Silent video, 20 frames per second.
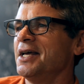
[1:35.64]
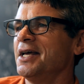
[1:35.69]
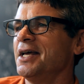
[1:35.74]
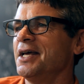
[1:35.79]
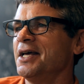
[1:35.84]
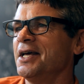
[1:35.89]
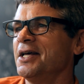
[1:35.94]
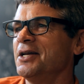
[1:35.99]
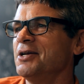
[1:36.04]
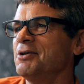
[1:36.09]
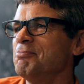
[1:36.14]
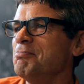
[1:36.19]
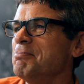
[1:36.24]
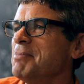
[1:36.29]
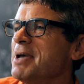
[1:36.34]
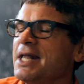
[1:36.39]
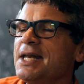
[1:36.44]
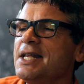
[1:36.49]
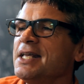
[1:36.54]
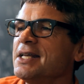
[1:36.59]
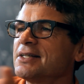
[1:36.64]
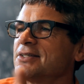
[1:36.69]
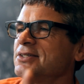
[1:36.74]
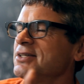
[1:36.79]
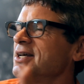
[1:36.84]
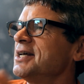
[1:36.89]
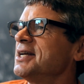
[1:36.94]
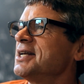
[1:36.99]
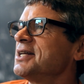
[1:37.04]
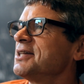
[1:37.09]
and many
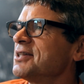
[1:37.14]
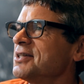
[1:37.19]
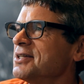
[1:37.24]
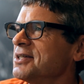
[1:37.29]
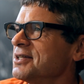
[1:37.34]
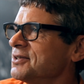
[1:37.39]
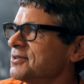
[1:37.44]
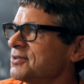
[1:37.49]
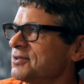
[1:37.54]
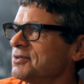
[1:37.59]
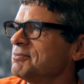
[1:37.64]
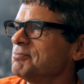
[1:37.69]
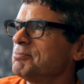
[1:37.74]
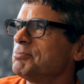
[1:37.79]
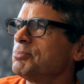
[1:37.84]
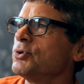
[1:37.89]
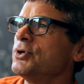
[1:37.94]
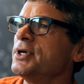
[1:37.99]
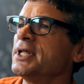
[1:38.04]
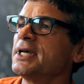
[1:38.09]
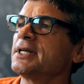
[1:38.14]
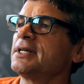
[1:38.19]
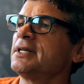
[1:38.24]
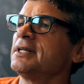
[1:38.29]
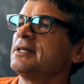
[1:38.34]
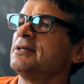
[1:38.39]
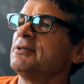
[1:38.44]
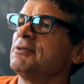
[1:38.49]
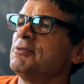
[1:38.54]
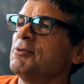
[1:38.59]
exciting things predict
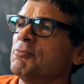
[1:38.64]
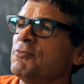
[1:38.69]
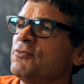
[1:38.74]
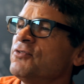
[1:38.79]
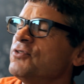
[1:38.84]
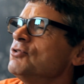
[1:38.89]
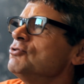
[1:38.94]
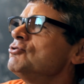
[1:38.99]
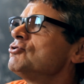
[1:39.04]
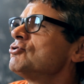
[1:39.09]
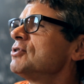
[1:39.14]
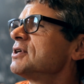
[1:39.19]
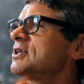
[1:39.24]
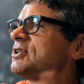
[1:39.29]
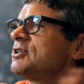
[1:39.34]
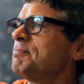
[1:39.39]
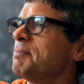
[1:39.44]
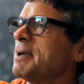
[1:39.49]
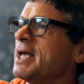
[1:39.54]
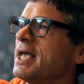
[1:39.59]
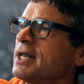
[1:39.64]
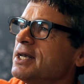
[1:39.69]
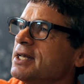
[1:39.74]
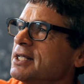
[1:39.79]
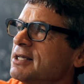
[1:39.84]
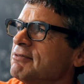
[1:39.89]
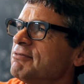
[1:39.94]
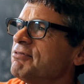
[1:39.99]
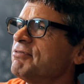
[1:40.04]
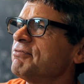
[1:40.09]
a future
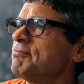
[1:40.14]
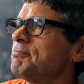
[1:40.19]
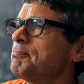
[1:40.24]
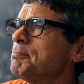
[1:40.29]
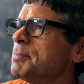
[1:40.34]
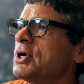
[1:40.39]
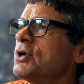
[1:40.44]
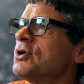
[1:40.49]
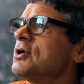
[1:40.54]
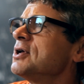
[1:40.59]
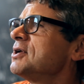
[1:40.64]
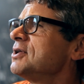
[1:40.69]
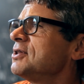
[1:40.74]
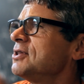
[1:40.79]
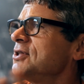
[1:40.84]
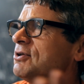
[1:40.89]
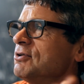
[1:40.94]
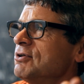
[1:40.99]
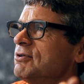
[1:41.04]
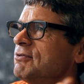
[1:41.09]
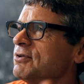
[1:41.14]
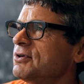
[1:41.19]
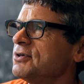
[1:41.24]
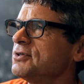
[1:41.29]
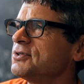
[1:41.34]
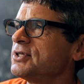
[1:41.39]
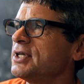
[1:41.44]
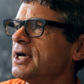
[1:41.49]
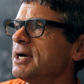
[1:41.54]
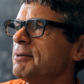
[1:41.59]
expanding period of the
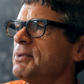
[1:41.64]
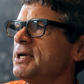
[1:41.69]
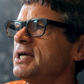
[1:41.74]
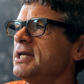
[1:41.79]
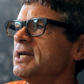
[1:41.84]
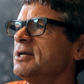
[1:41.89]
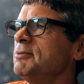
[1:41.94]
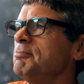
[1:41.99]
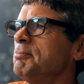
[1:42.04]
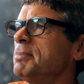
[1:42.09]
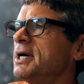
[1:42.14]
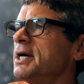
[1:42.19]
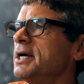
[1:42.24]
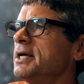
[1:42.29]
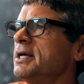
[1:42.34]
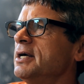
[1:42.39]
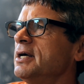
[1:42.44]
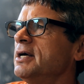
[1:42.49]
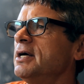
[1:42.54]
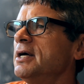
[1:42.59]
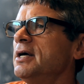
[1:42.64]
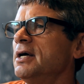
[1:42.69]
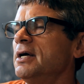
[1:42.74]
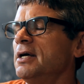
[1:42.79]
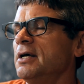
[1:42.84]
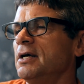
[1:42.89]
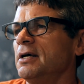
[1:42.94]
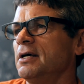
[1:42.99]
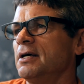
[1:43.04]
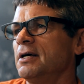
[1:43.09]
universe dominated by
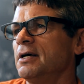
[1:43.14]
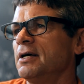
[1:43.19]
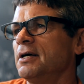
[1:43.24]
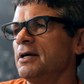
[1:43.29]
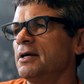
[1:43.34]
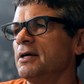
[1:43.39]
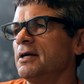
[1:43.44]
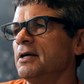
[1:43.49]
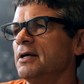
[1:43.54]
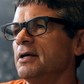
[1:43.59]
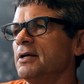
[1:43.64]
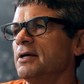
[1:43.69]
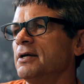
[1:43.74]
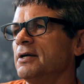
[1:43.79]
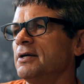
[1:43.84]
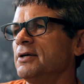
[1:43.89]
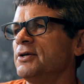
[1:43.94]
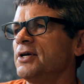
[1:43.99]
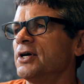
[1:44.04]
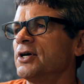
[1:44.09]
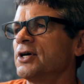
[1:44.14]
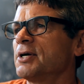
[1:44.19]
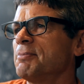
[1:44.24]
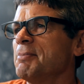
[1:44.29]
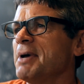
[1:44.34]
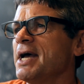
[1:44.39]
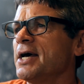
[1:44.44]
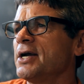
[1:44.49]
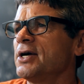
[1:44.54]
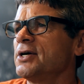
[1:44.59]
uh, dark
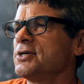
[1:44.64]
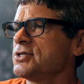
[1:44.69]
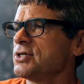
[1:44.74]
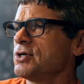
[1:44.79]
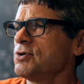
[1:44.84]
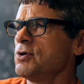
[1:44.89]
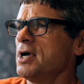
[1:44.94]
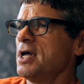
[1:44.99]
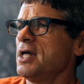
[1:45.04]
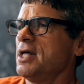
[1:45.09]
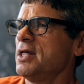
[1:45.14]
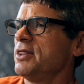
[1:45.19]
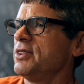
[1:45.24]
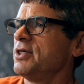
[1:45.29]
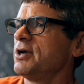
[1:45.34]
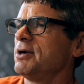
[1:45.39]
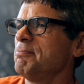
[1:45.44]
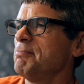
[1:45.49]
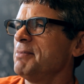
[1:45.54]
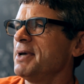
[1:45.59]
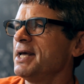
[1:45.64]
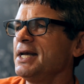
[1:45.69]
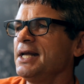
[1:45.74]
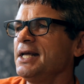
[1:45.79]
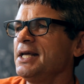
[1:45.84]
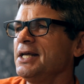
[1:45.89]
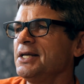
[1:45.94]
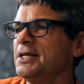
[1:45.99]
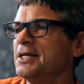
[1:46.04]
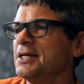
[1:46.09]
matter. So there are
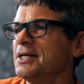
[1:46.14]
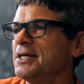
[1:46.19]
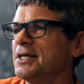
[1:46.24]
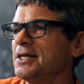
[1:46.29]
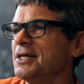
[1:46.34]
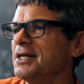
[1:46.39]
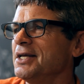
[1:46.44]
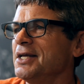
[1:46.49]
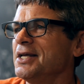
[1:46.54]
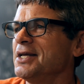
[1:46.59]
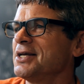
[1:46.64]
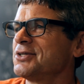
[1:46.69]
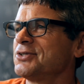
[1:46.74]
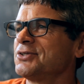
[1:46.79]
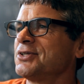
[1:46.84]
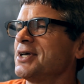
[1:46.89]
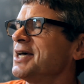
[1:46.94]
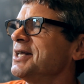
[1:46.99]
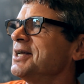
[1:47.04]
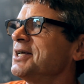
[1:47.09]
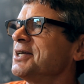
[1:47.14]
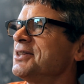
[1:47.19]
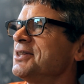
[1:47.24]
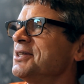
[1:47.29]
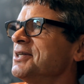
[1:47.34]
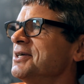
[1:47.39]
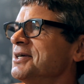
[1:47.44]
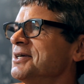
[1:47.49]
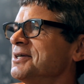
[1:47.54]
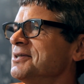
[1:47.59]
many exciting
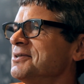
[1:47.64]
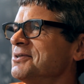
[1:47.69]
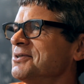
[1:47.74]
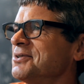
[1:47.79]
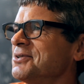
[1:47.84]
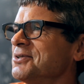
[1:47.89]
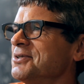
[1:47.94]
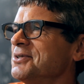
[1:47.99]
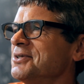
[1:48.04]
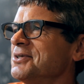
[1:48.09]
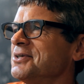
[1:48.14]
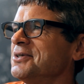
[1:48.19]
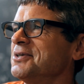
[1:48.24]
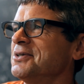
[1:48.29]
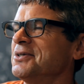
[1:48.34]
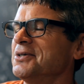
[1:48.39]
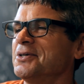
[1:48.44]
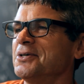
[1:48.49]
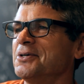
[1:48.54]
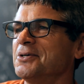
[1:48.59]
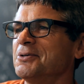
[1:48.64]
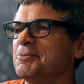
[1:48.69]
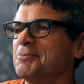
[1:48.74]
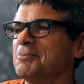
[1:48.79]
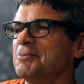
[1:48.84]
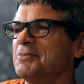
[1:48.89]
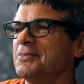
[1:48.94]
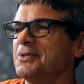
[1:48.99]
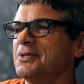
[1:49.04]
things um,